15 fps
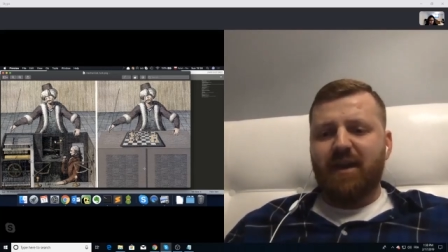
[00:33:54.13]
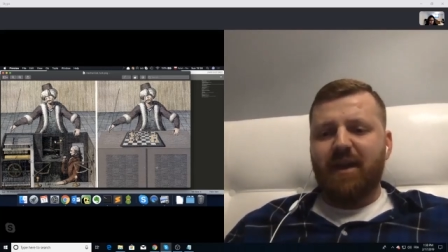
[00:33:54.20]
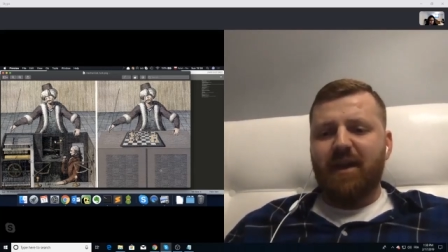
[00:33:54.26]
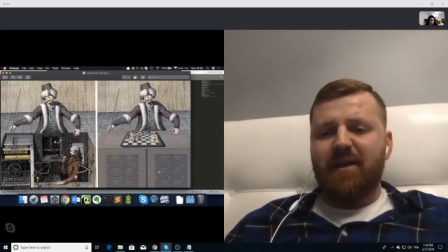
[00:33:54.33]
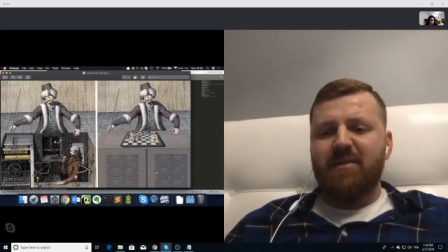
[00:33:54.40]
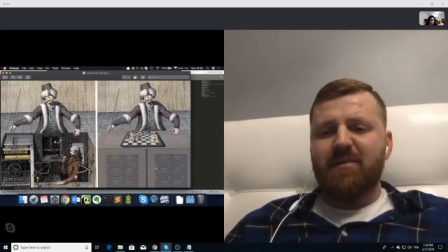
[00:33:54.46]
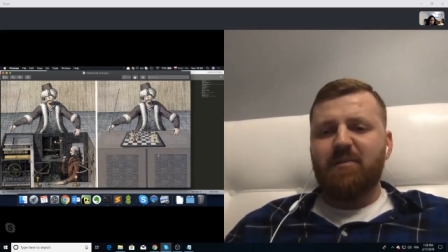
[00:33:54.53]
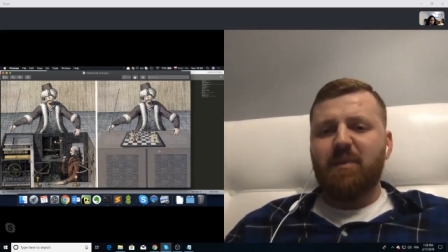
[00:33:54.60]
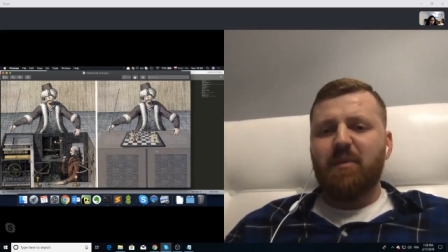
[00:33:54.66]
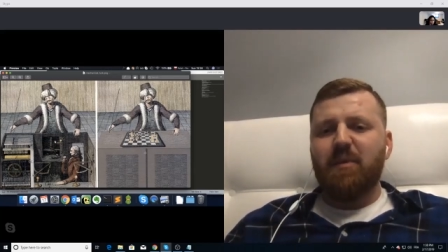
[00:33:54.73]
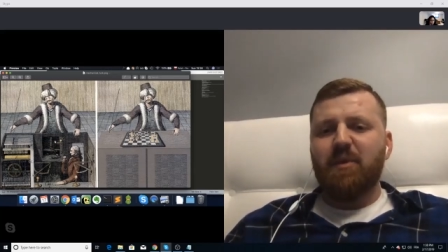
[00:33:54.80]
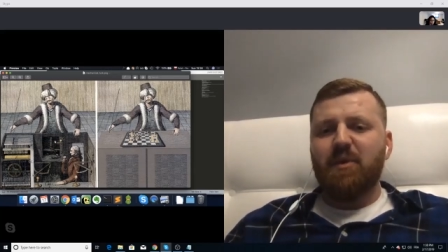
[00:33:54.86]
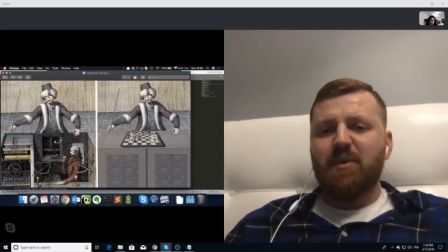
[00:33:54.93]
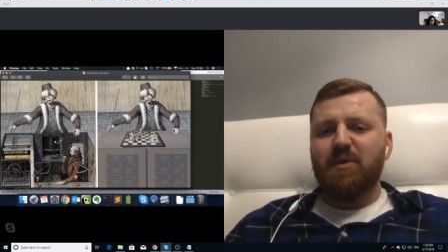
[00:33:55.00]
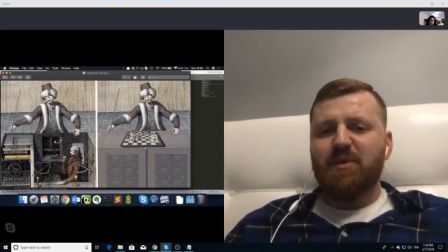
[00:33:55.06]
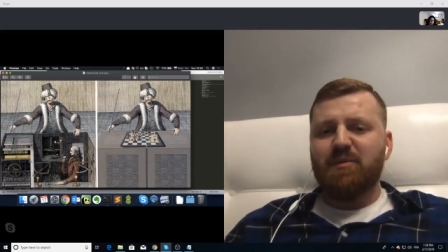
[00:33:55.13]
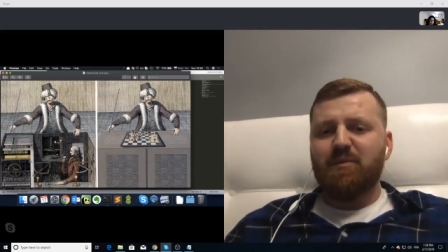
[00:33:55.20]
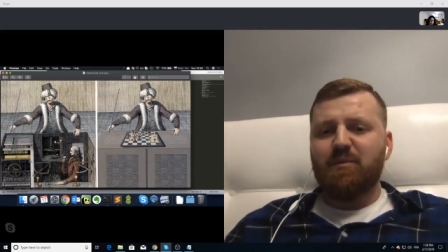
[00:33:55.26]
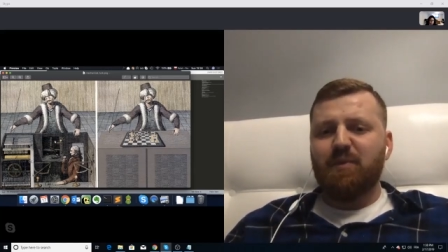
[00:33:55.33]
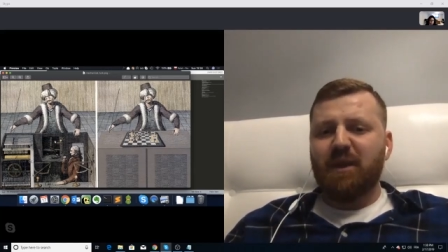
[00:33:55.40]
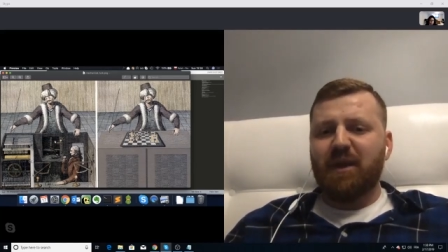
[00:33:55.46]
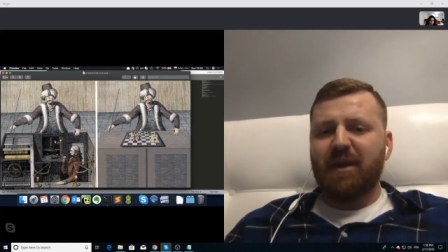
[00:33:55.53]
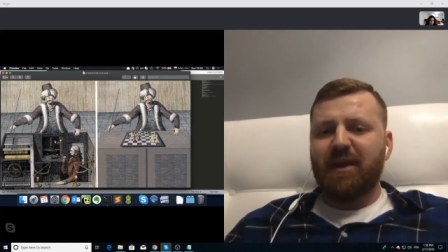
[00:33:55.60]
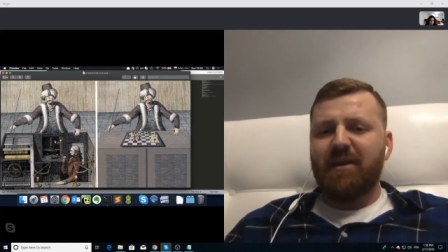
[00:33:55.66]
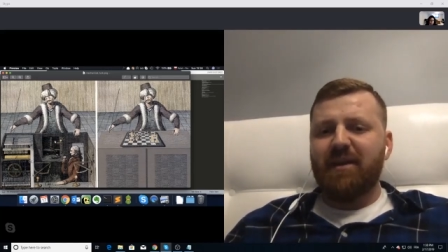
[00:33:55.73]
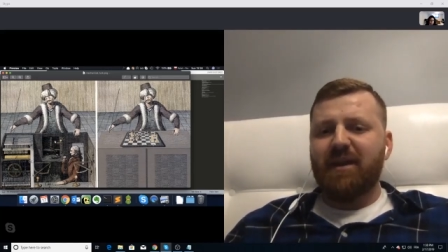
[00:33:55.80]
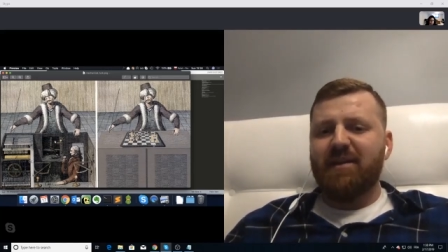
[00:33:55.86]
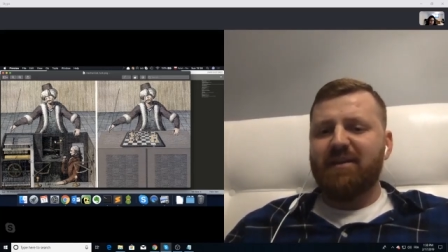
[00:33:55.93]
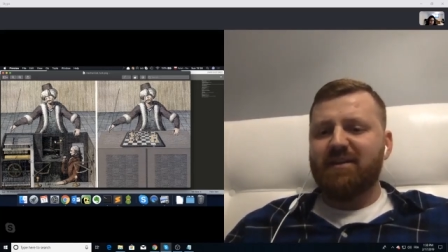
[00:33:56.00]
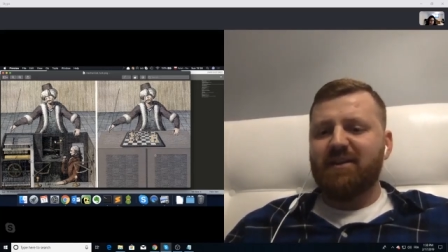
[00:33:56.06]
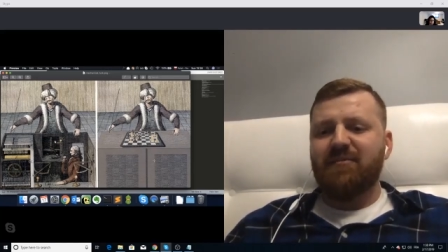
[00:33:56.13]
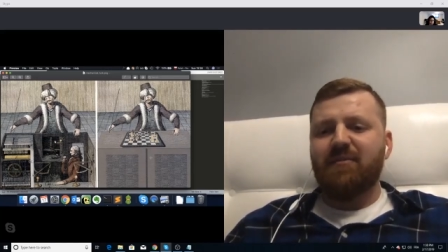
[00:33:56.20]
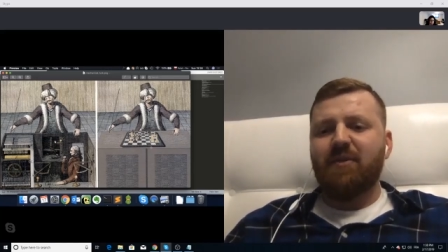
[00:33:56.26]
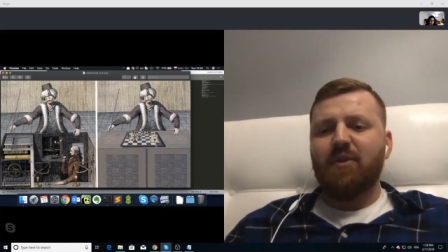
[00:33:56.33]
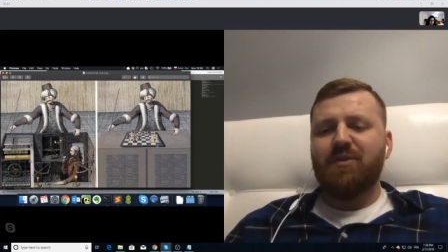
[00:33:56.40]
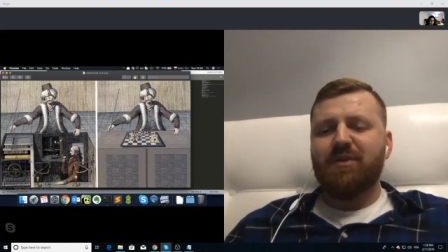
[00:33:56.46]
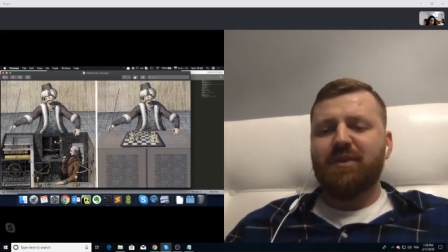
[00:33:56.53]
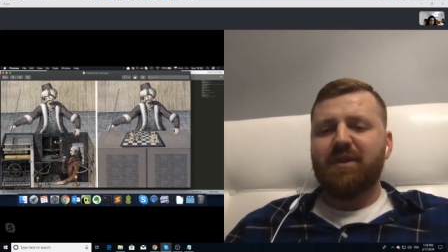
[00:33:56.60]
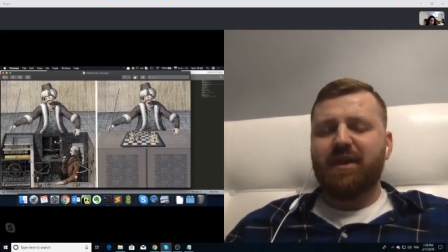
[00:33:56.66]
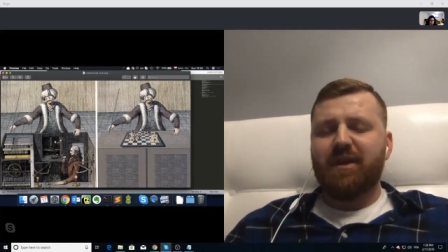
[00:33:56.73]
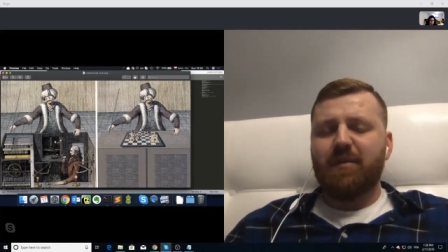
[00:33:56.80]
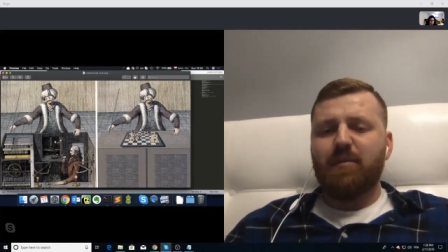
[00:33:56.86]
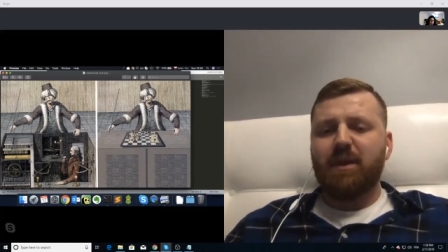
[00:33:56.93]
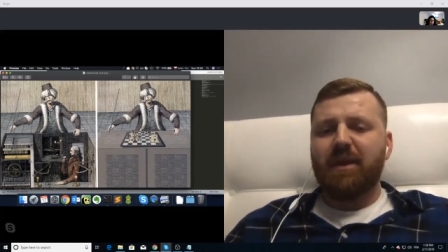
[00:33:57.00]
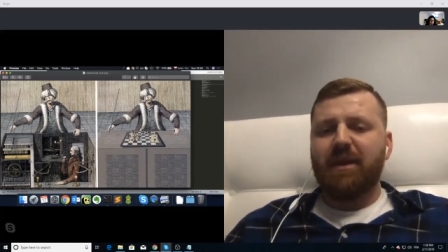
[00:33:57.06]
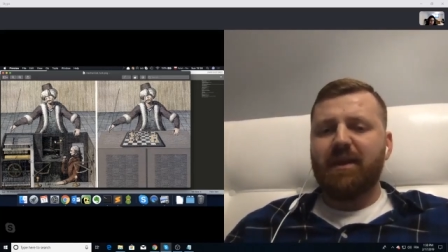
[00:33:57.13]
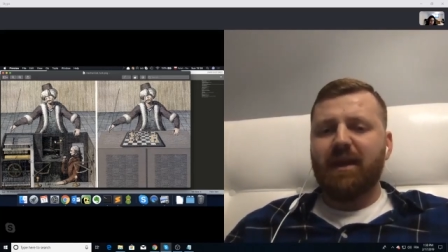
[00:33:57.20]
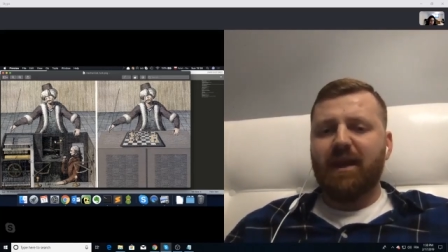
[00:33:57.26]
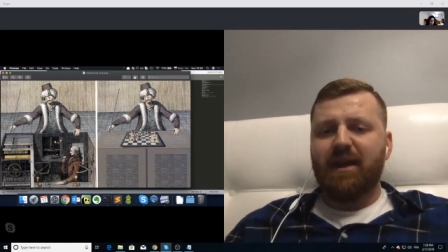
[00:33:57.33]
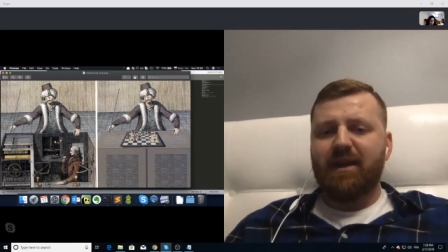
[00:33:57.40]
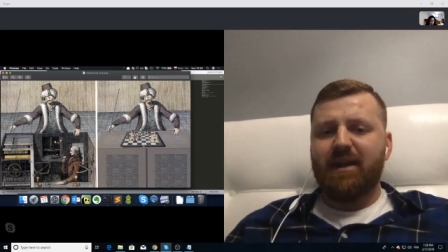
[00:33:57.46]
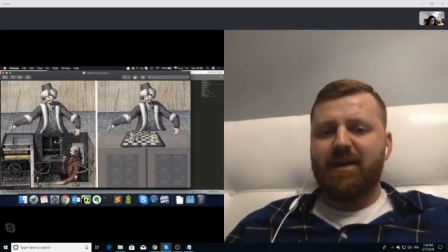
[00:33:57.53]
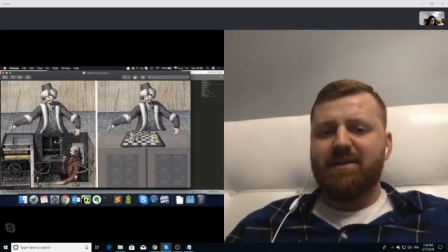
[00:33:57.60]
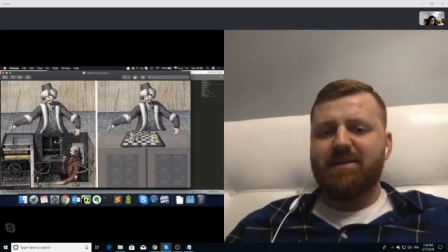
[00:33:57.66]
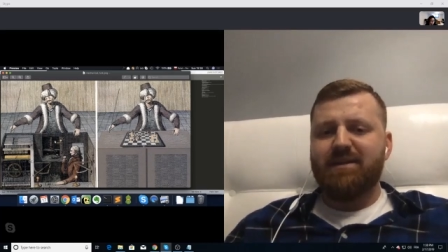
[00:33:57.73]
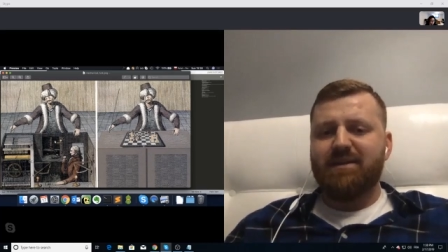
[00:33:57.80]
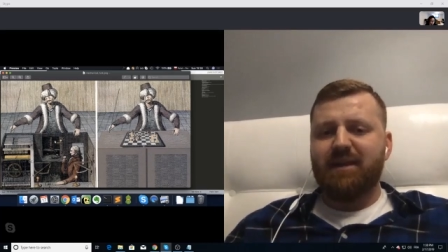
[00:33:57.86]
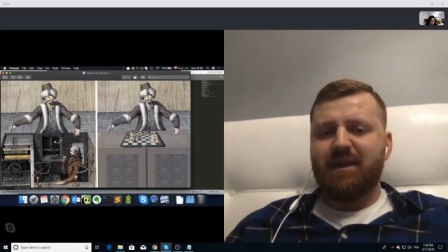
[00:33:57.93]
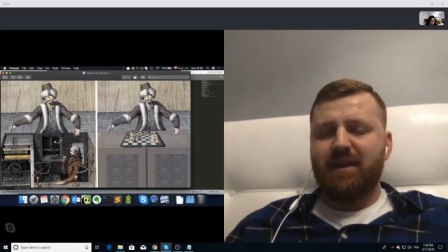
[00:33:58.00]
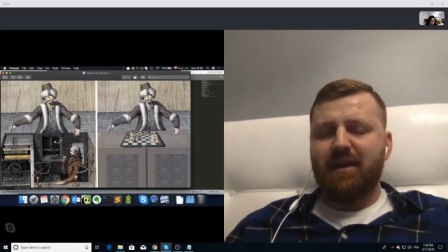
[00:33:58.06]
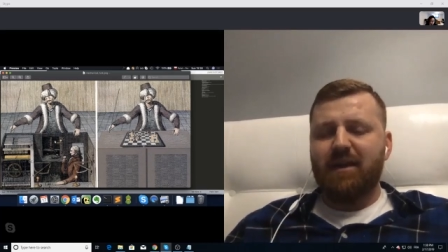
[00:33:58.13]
and people could play, and they thought they are playing against the